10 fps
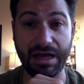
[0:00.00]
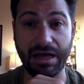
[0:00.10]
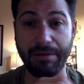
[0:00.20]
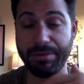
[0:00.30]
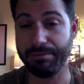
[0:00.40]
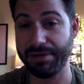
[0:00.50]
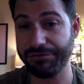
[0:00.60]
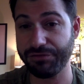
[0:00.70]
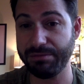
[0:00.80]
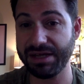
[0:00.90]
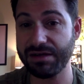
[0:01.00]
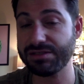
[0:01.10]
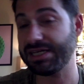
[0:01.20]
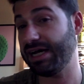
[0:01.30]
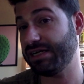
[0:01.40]
up my free
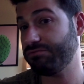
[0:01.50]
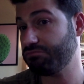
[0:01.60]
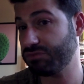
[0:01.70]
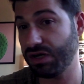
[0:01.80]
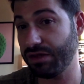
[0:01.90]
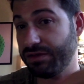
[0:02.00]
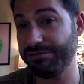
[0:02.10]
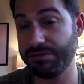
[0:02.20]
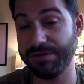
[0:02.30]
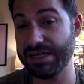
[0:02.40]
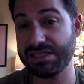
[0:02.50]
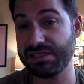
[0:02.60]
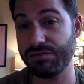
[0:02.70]
beginner's guide to all the devices